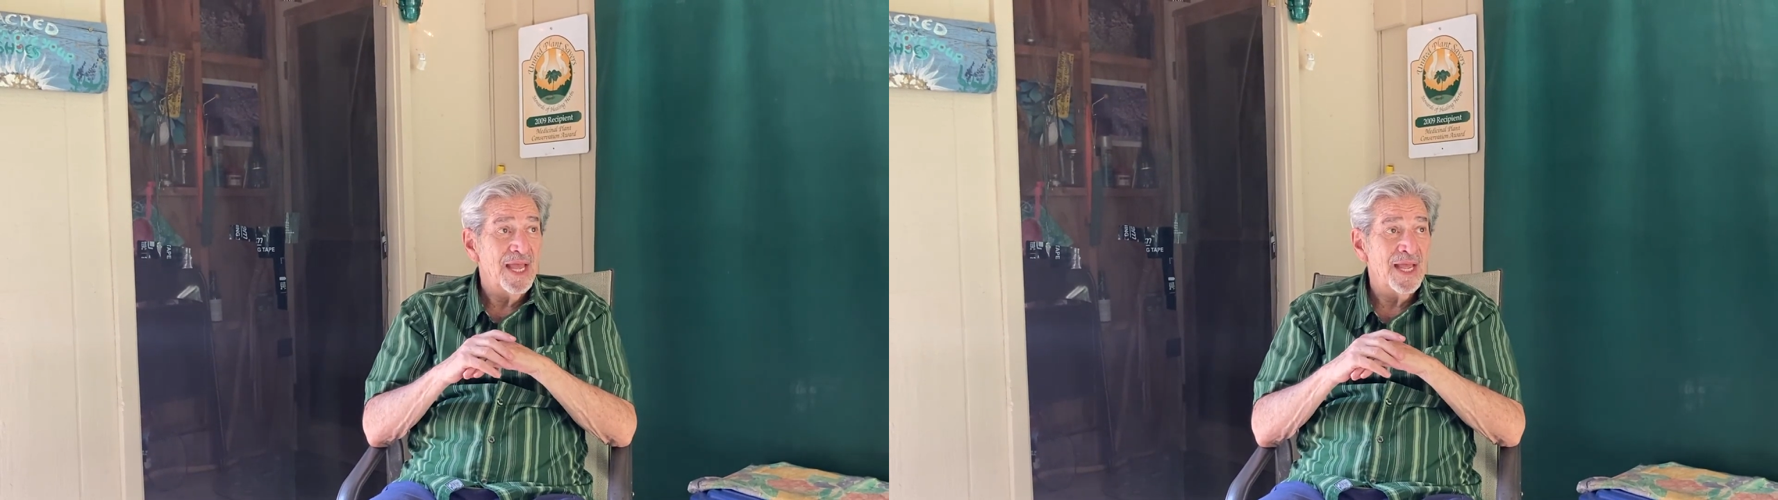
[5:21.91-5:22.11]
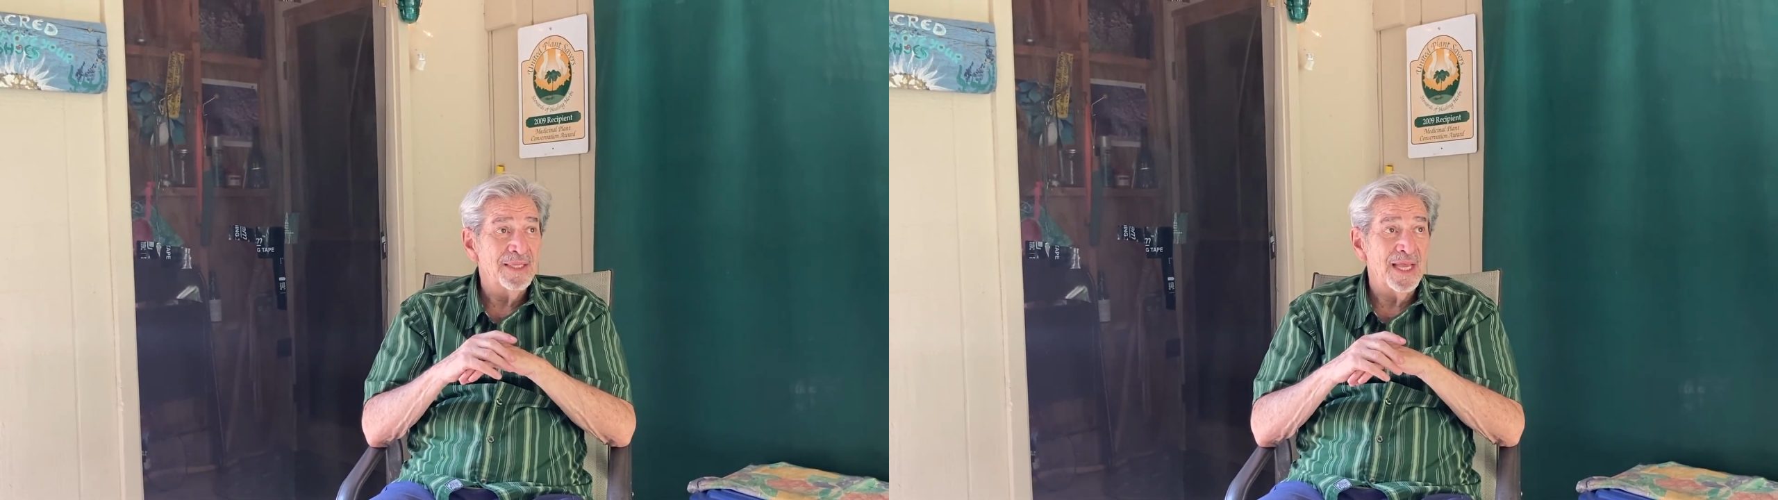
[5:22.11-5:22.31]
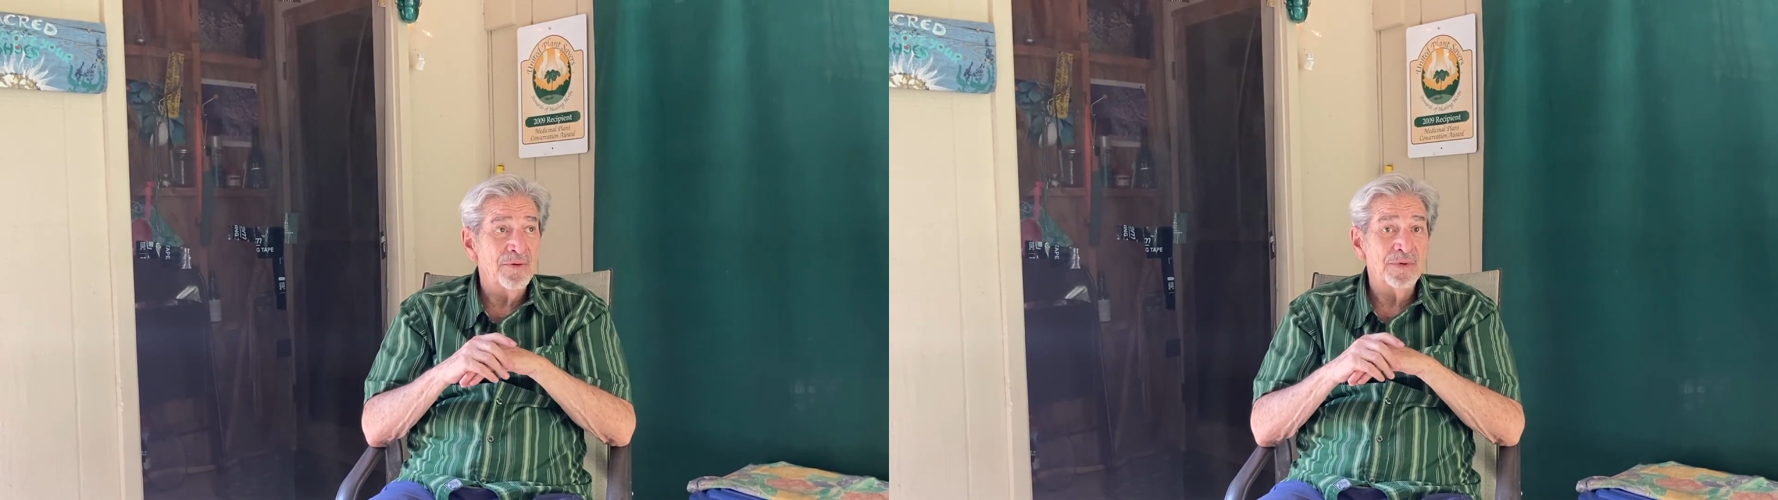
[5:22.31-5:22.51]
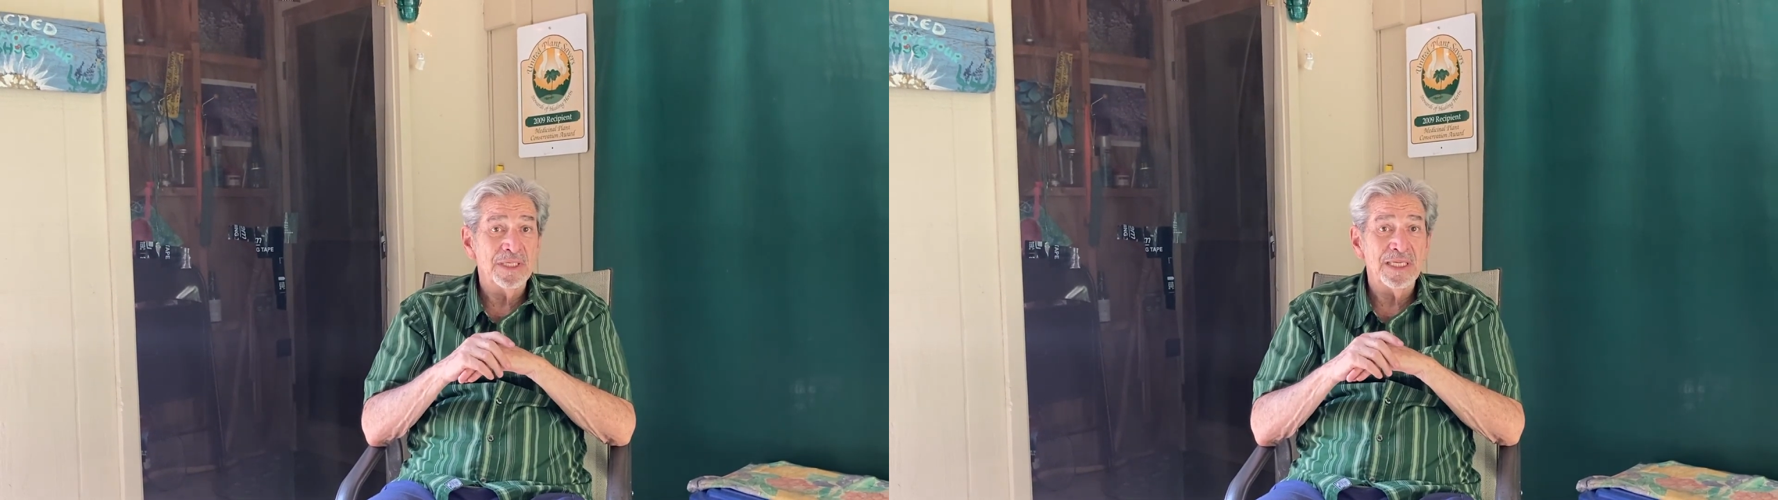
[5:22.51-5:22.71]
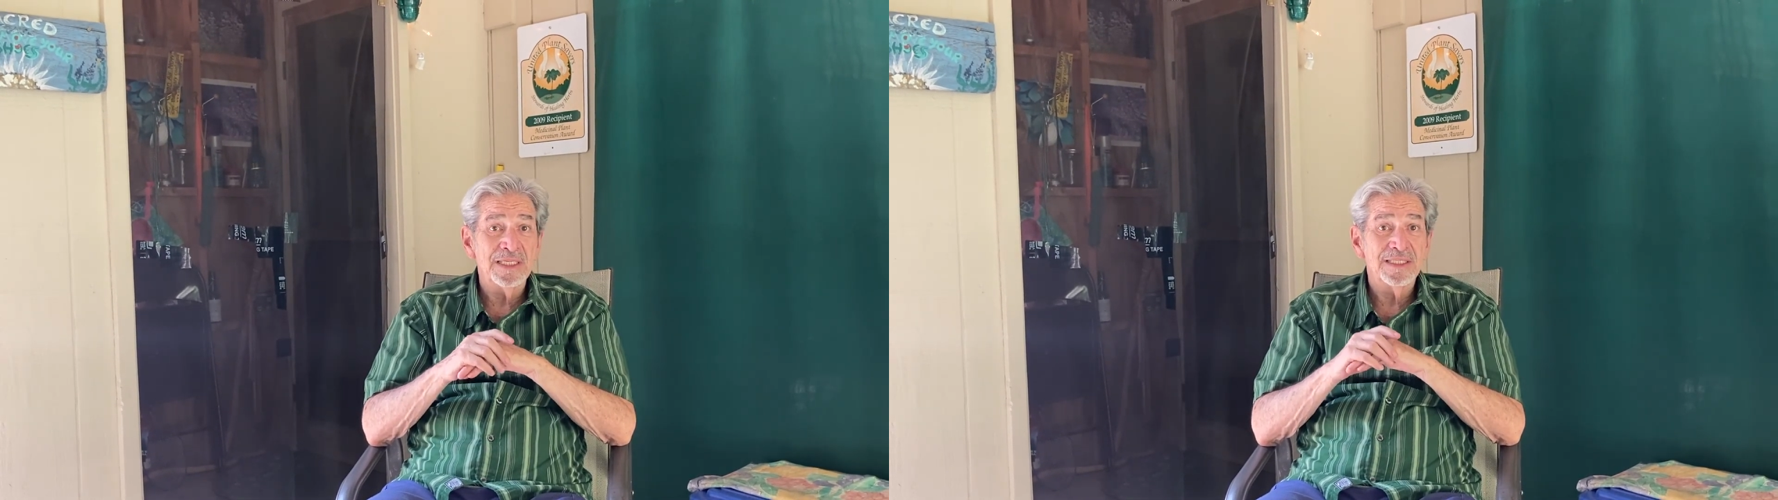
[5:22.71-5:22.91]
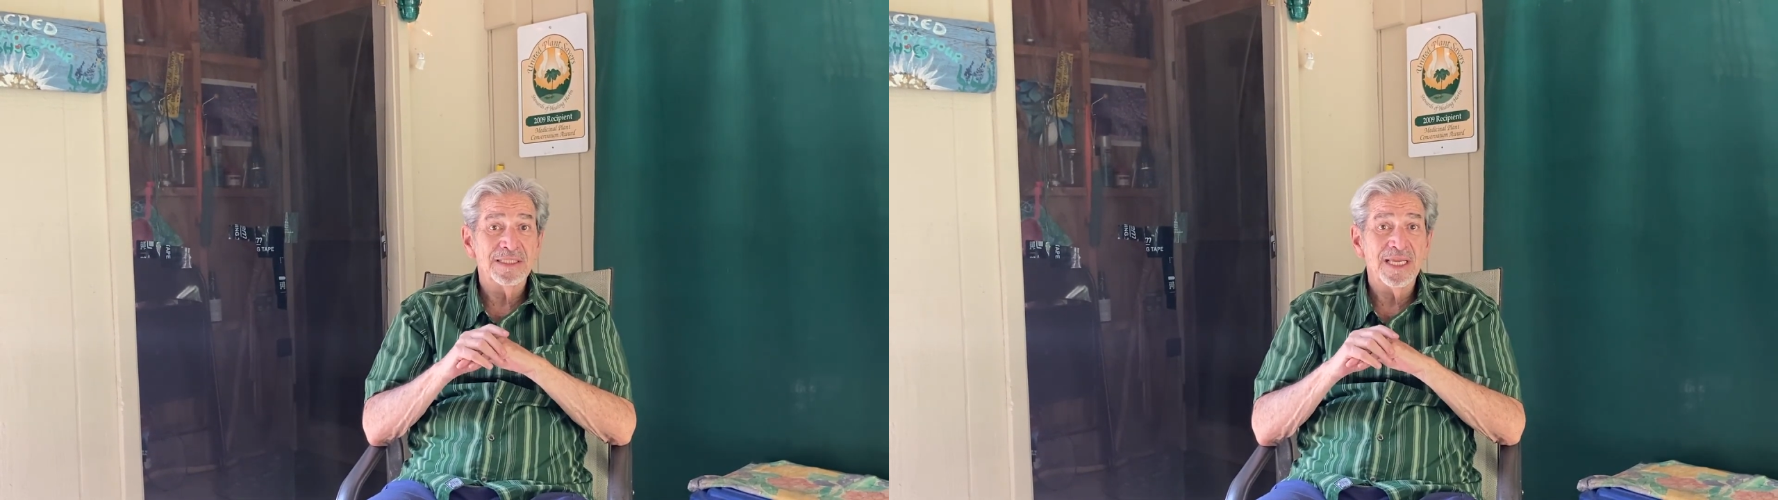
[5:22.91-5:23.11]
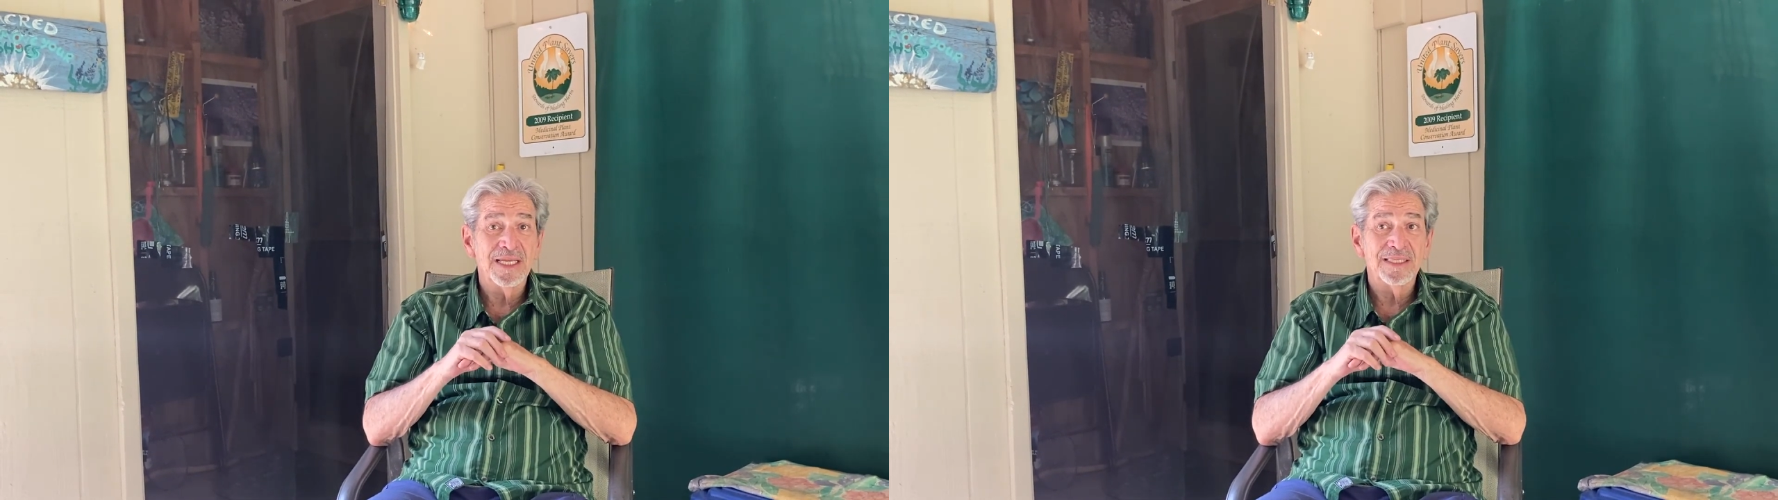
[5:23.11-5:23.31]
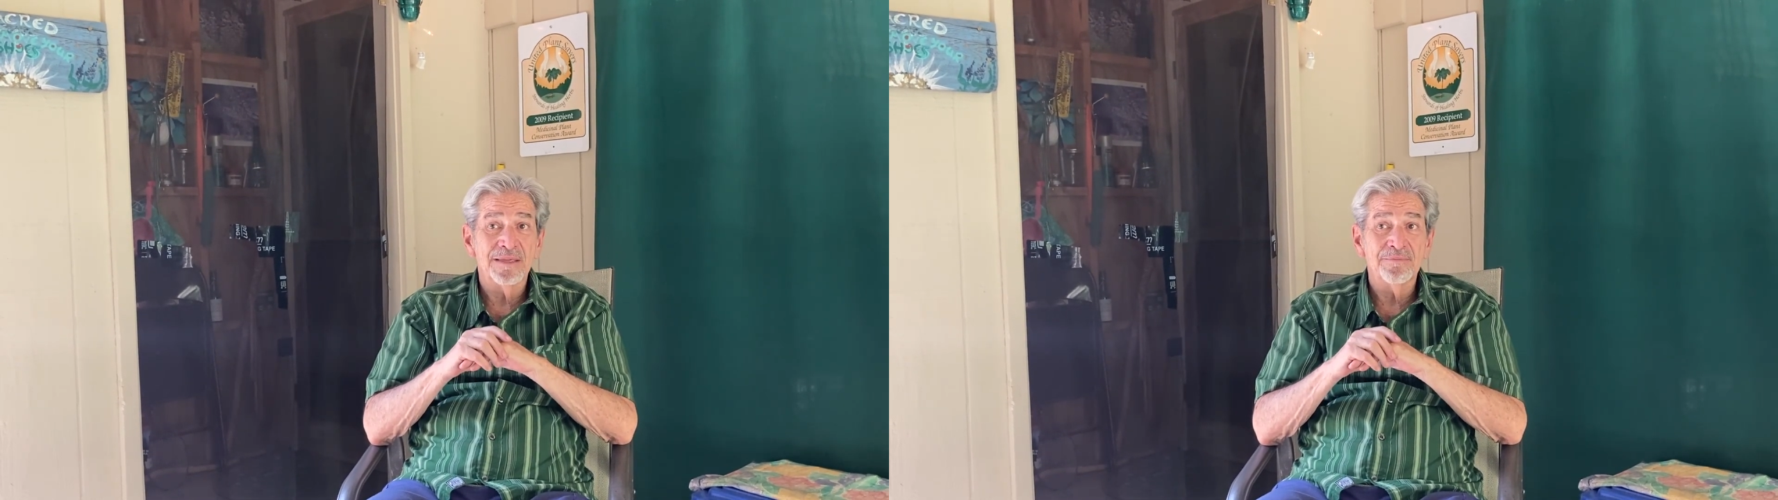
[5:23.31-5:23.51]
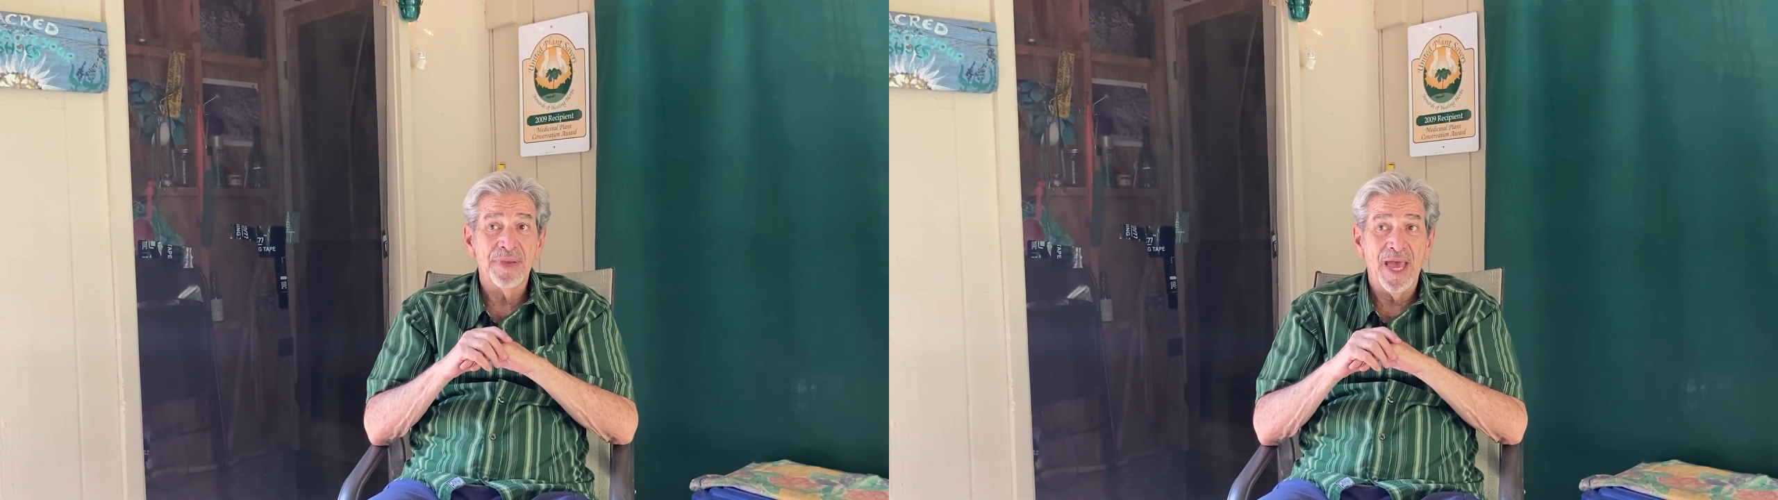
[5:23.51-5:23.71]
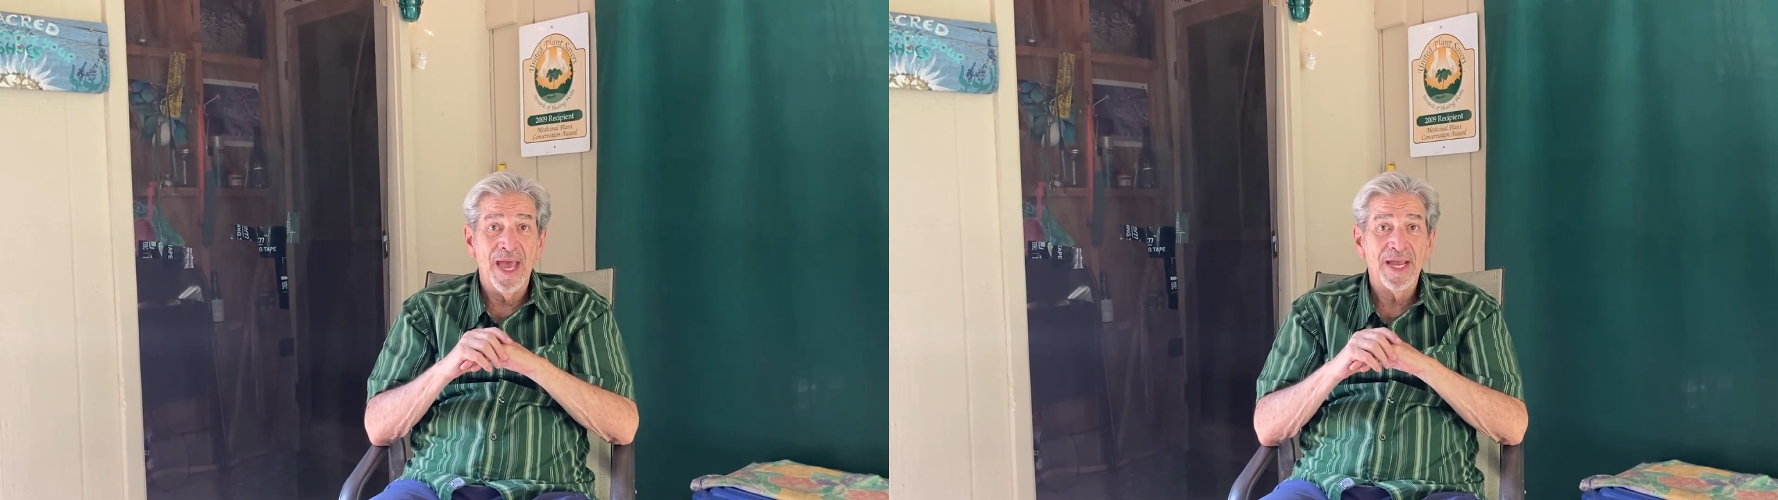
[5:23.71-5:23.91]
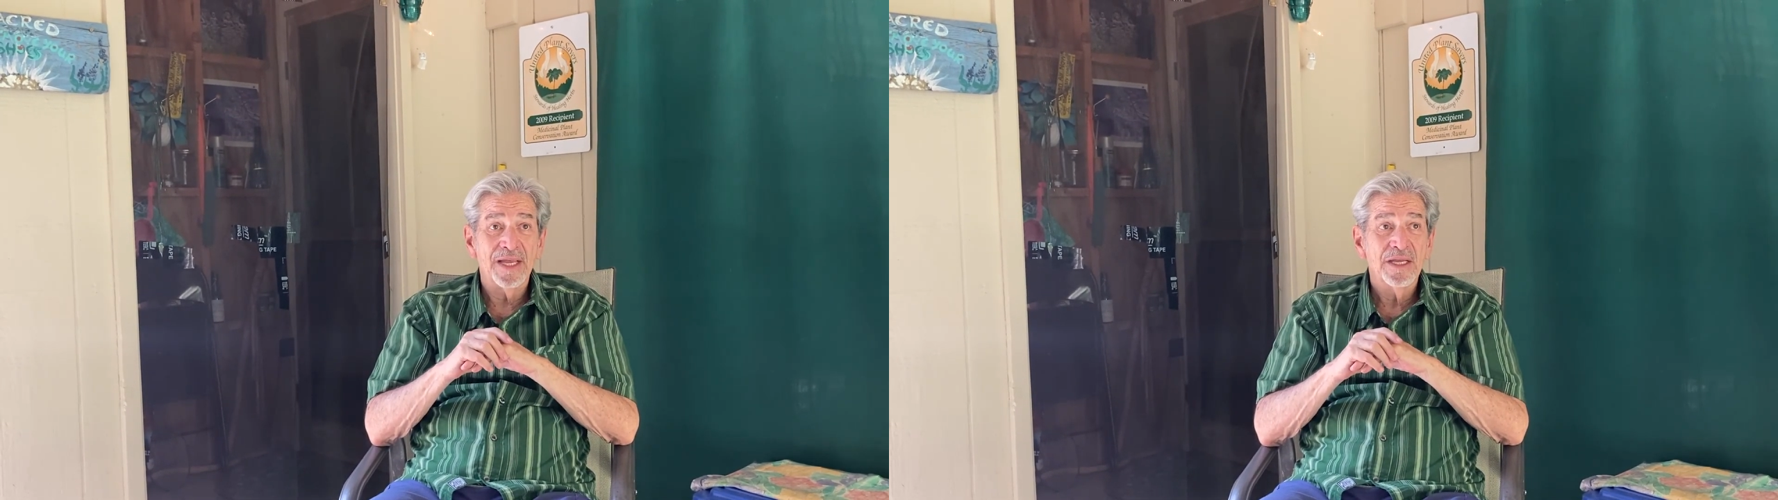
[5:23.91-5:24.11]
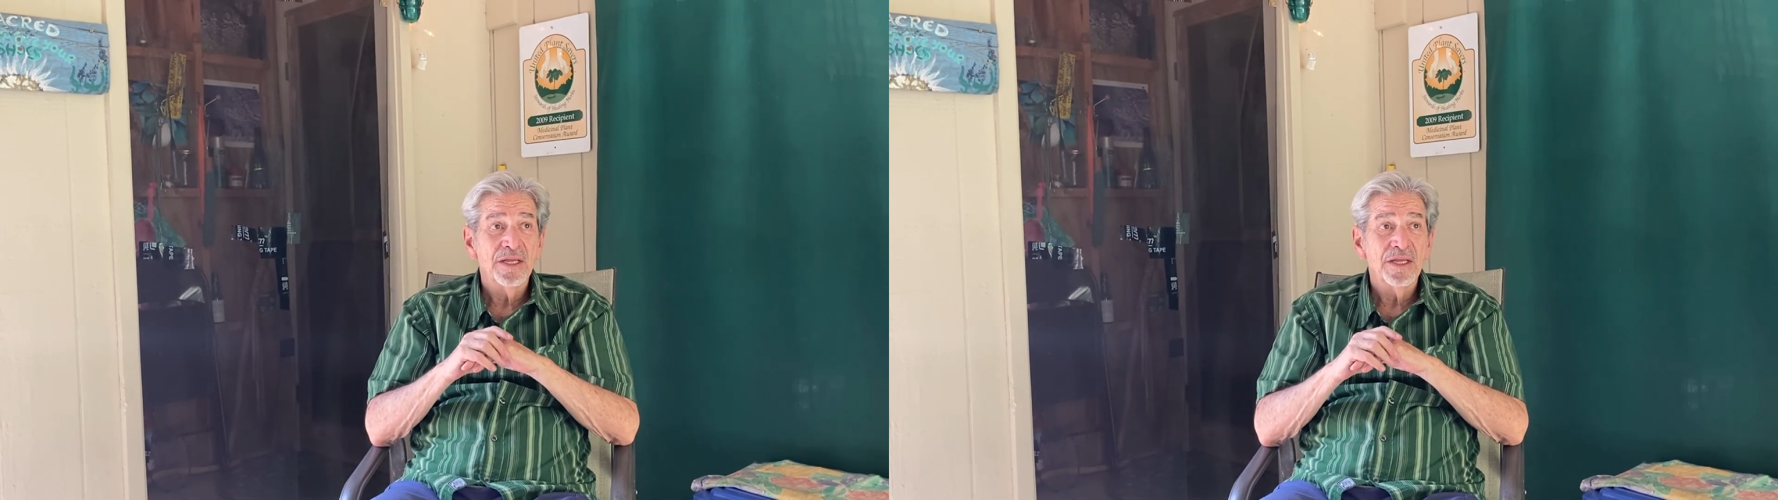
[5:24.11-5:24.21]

and that we need to take them back.